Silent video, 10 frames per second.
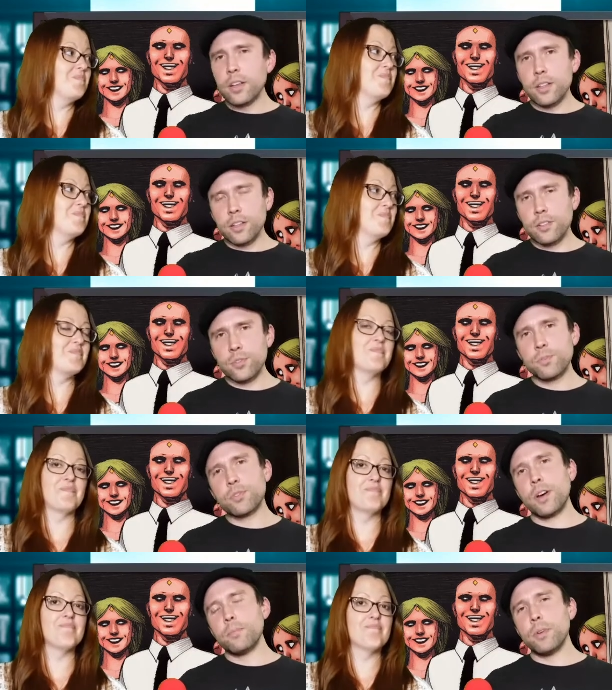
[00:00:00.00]
Speaker 1: Click the
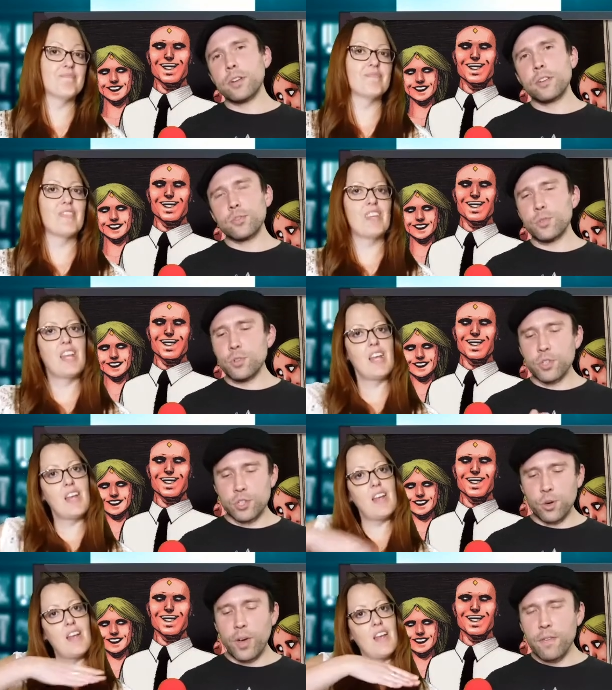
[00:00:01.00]
subscribe button because we do the
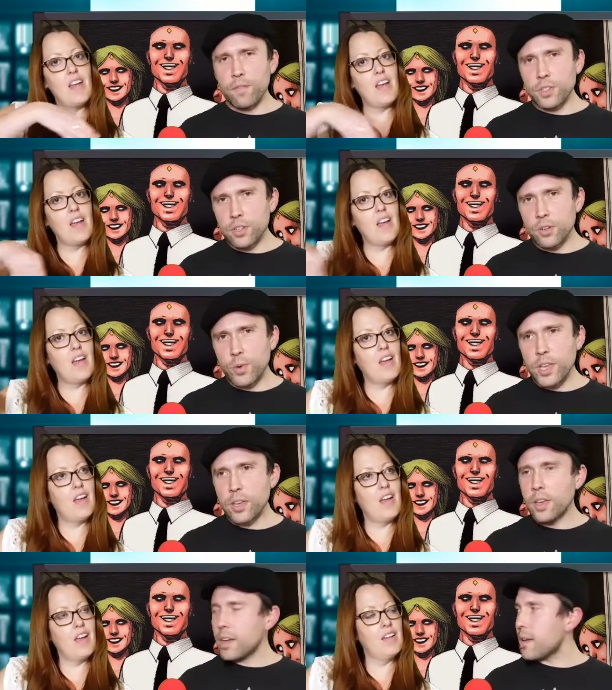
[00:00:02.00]
show every single week.
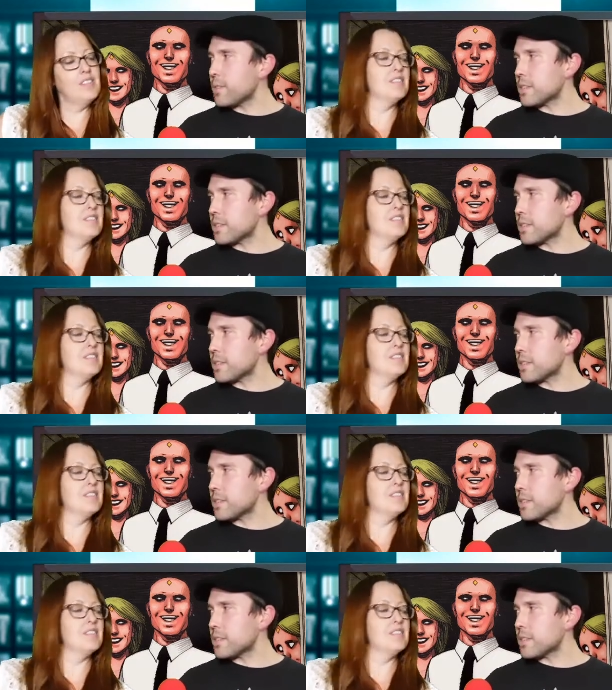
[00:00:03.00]
Every